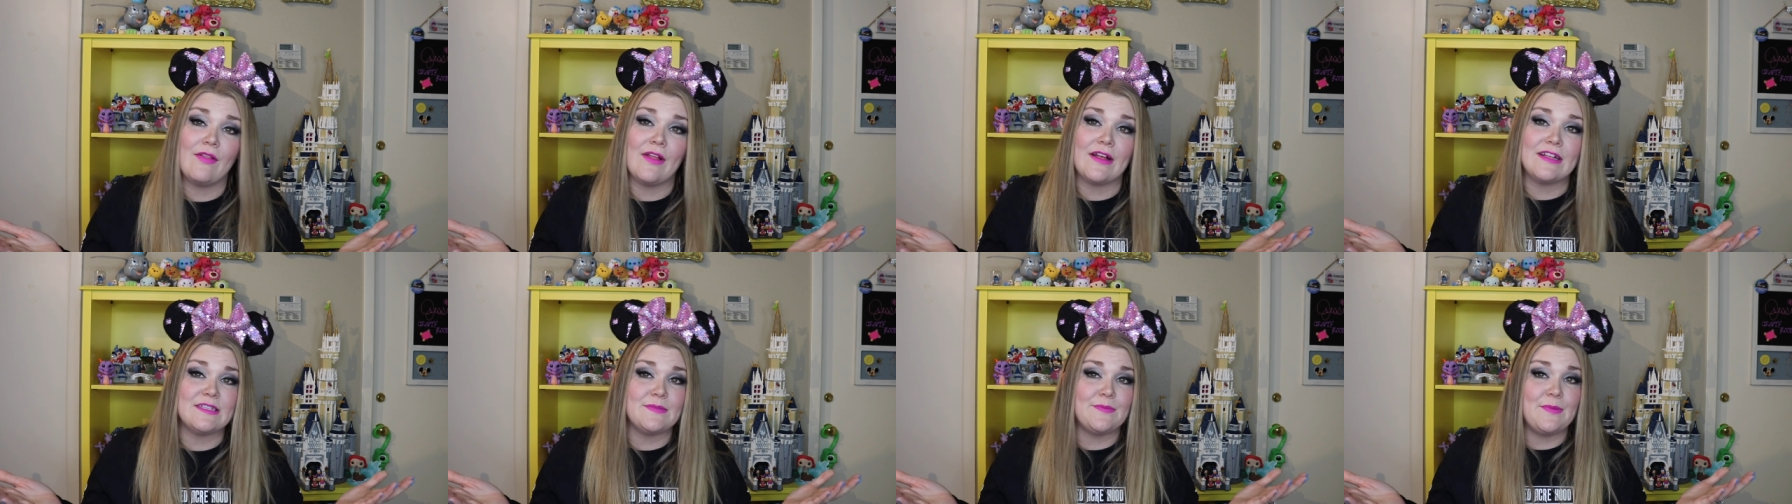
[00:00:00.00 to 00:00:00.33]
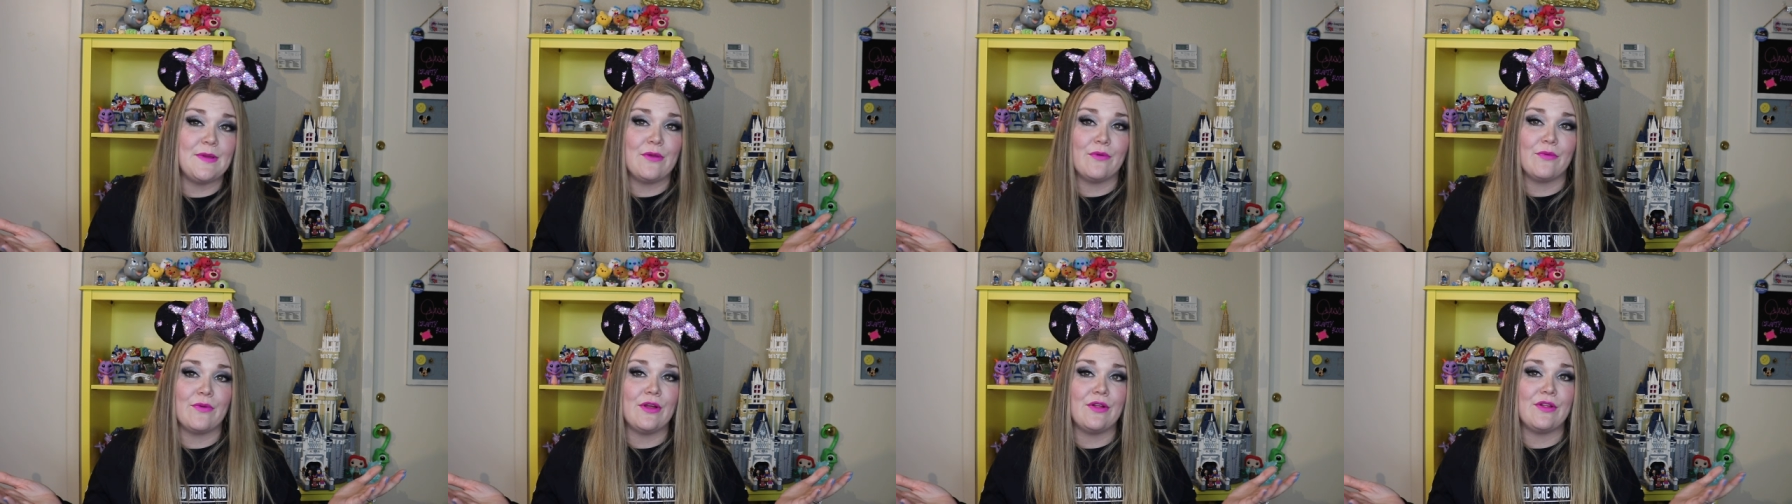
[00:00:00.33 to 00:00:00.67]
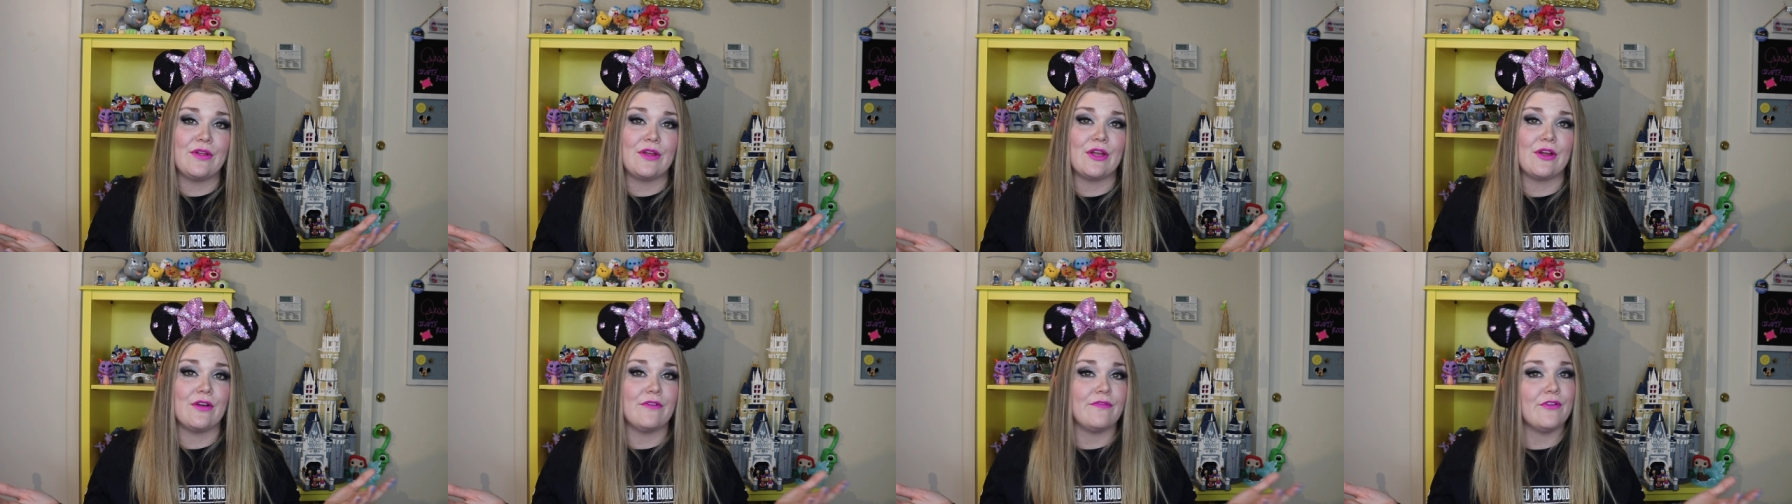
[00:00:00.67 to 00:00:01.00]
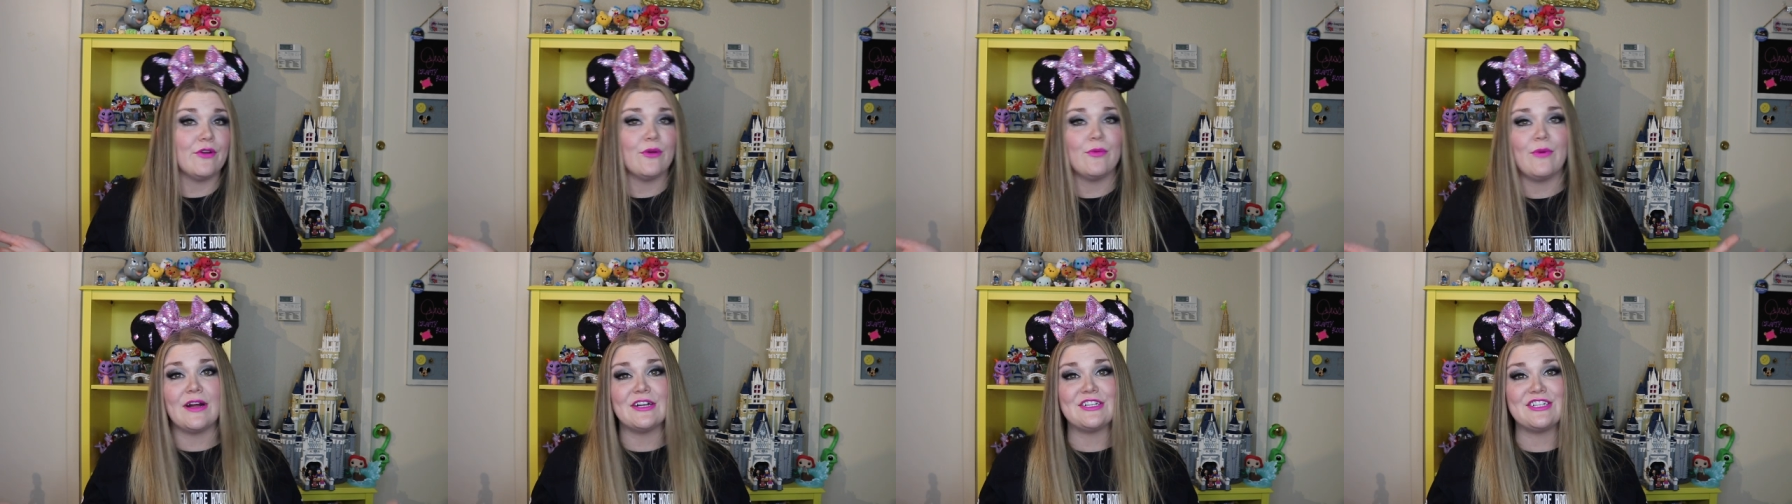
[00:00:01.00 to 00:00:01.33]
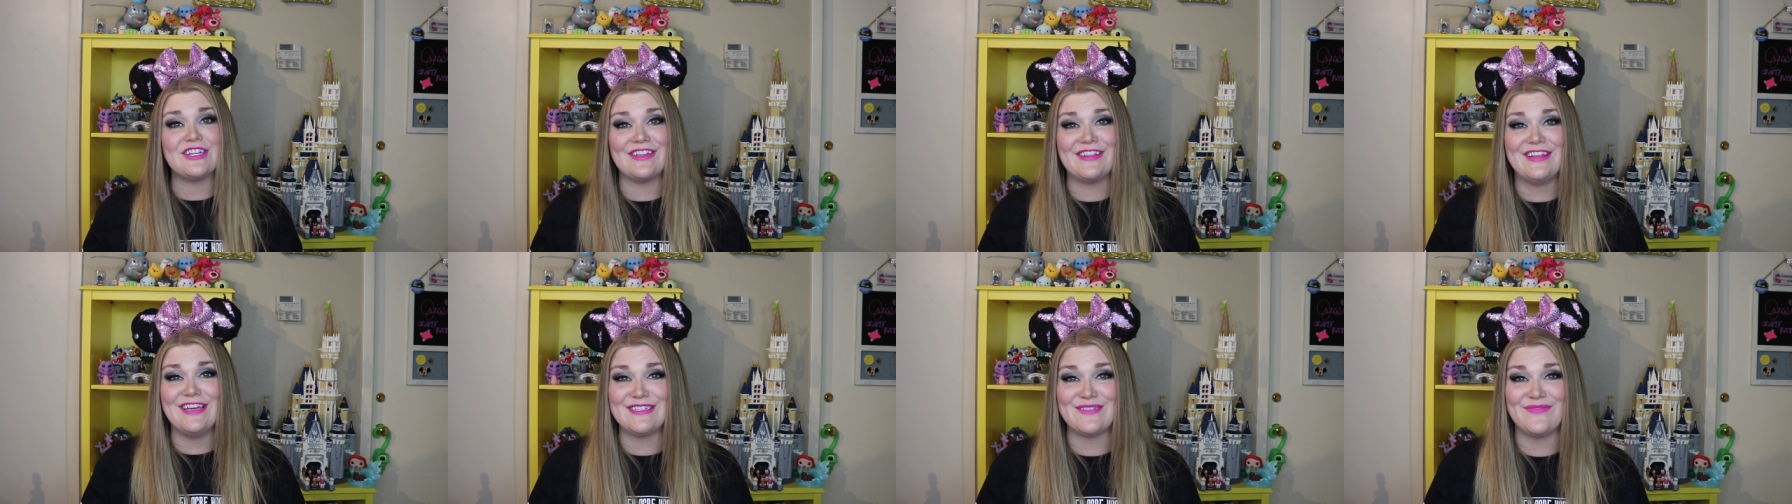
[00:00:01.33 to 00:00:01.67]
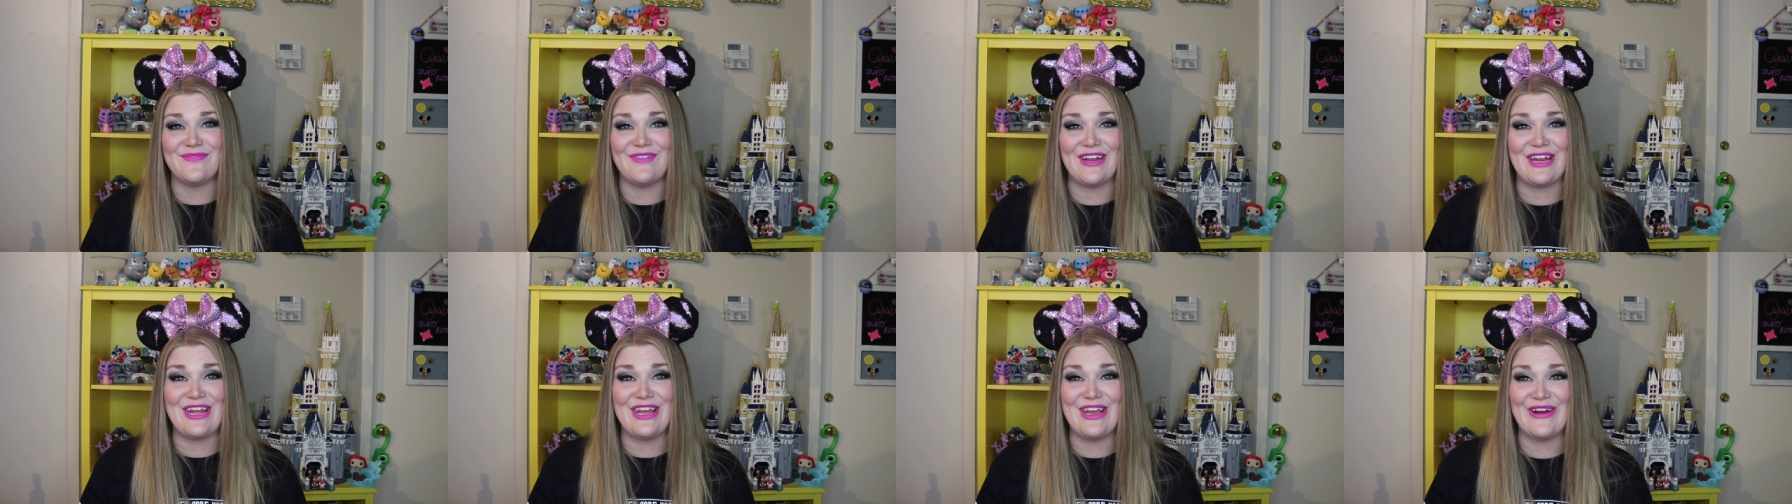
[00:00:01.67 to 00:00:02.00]
let's be real here, if you're watching this
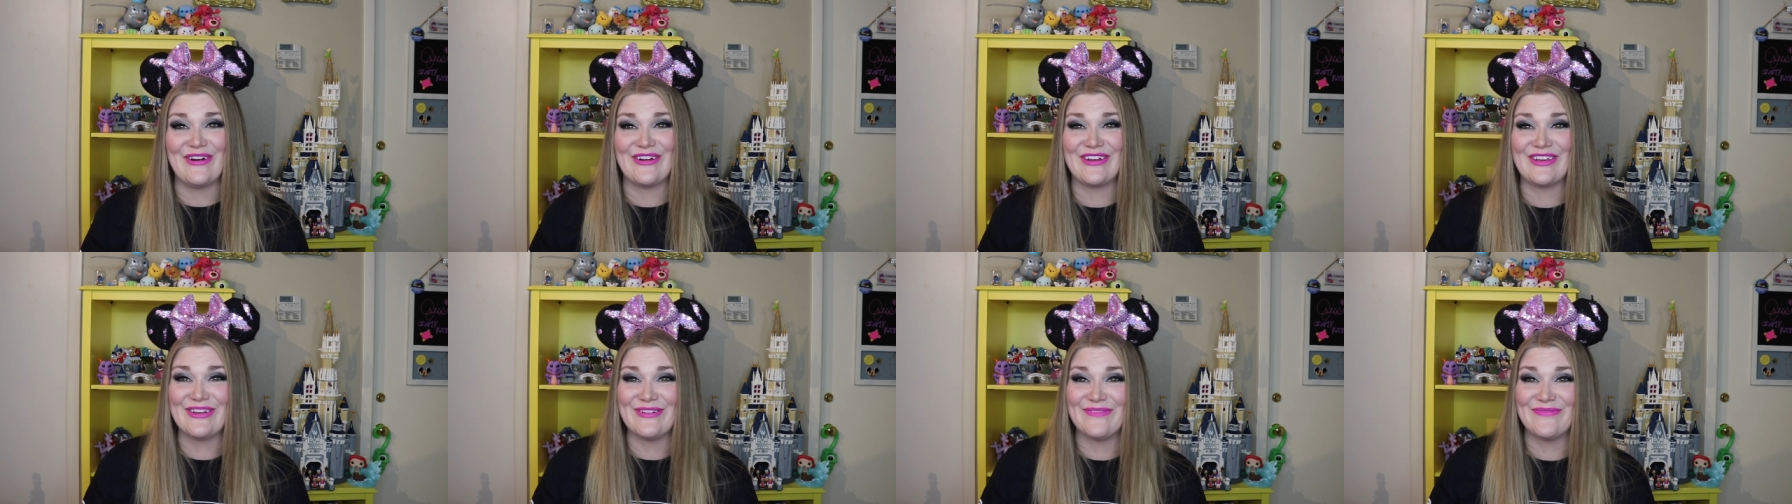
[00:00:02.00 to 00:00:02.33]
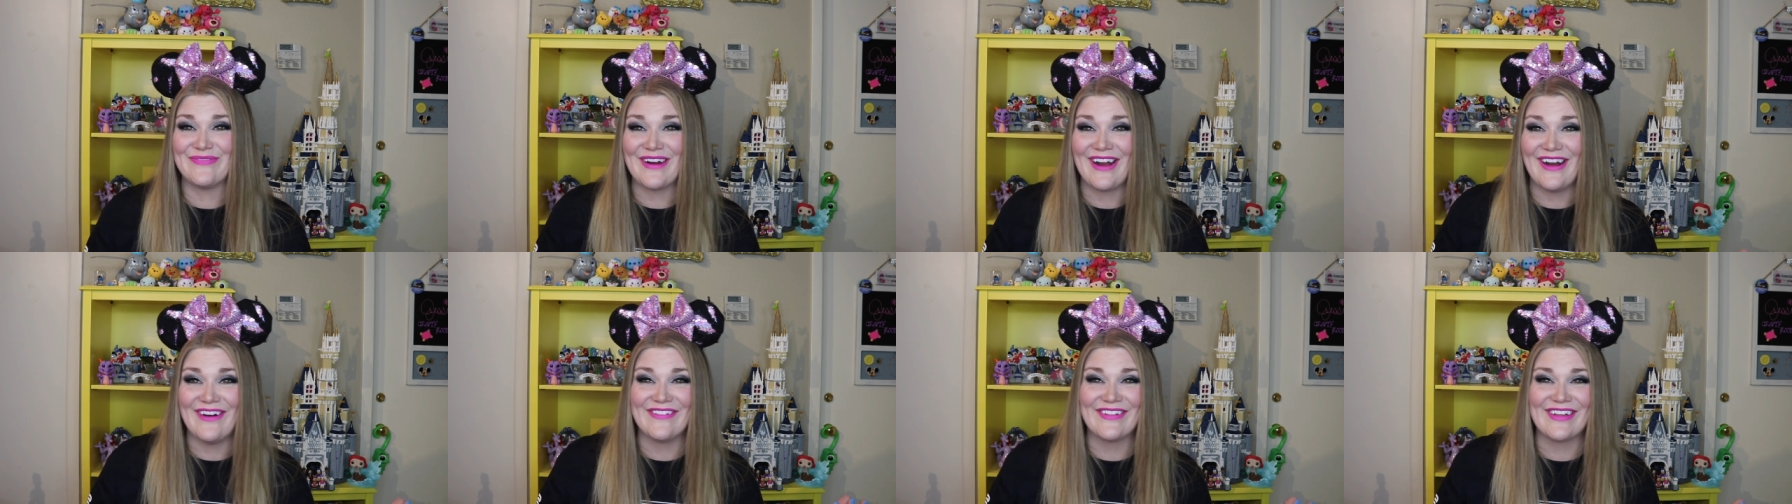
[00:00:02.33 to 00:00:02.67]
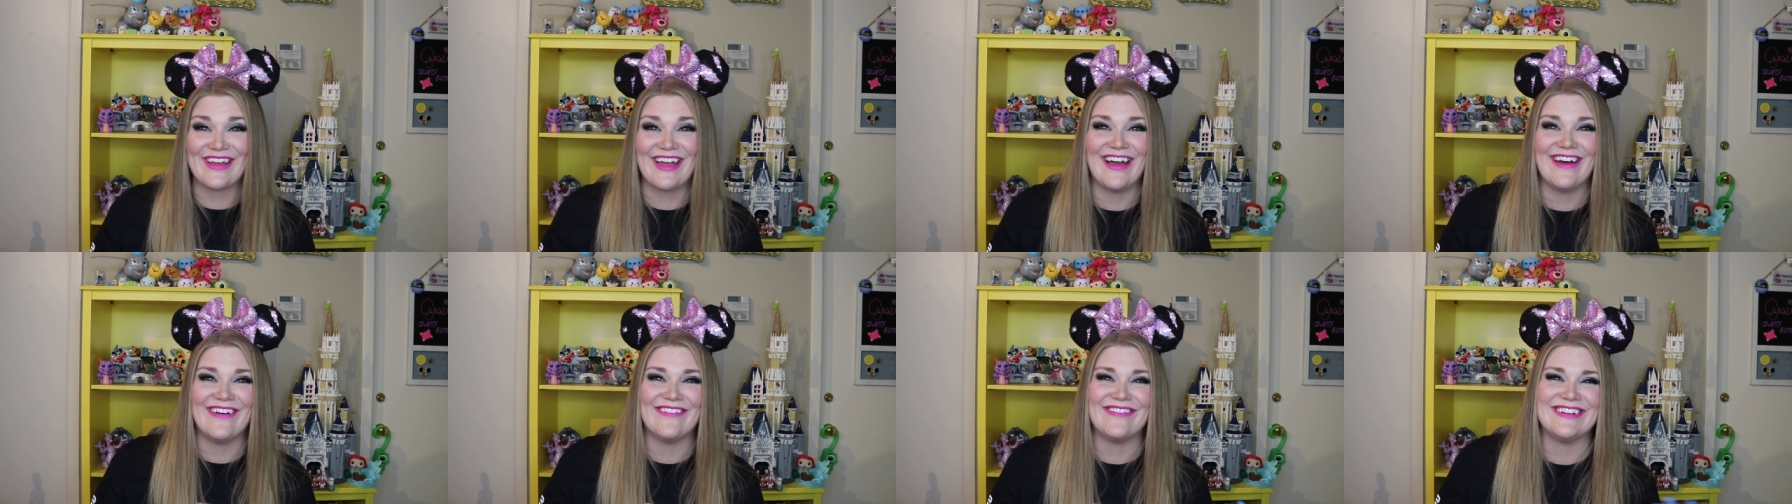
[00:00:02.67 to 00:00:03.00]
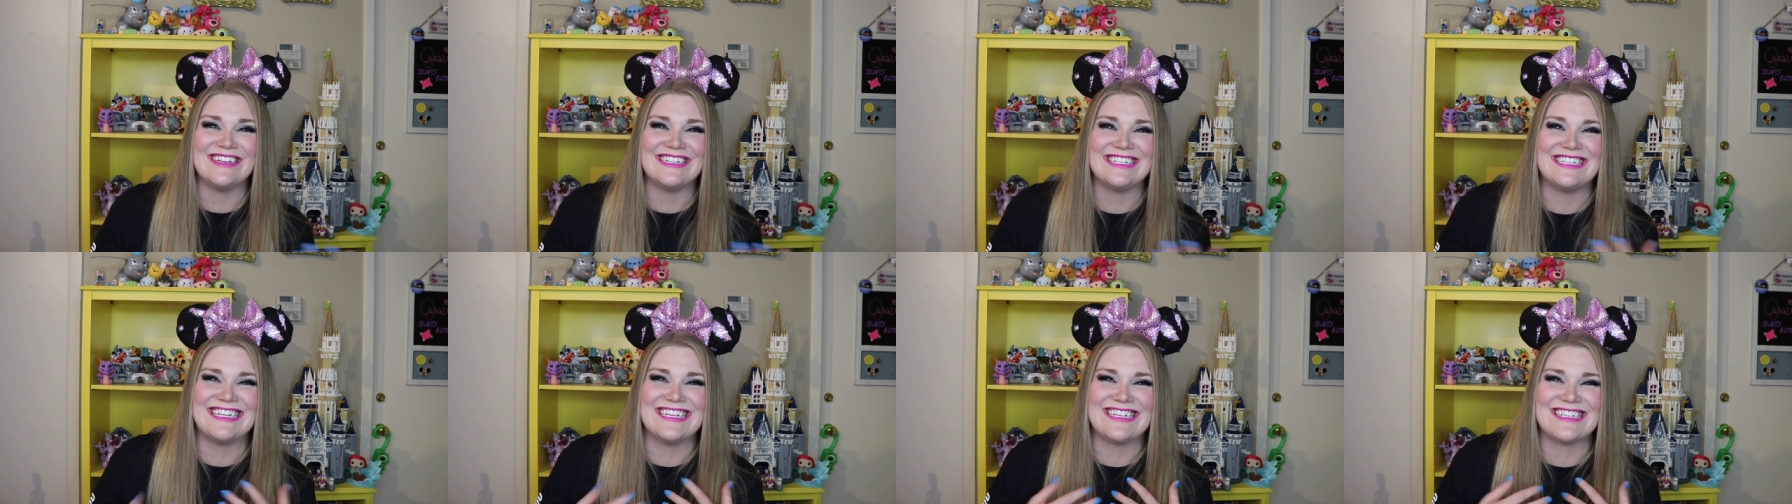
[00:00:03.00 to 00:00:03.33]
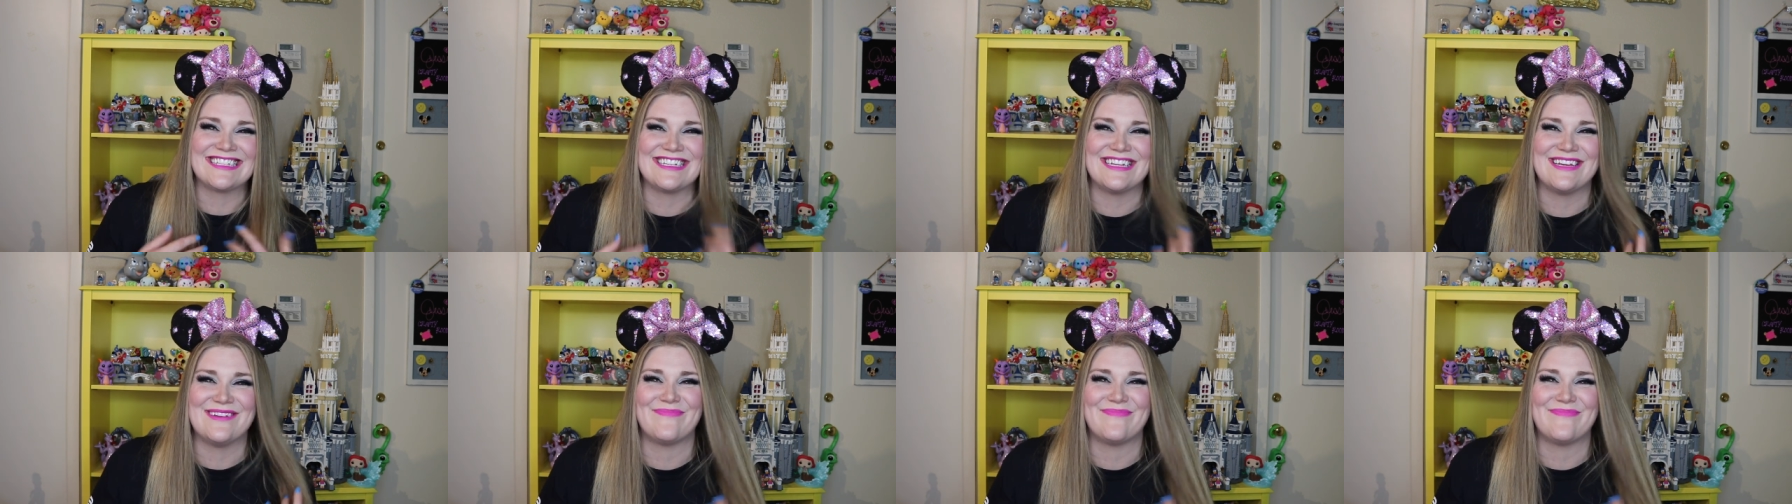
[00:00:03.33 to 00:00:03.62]
video, you probably have a Disney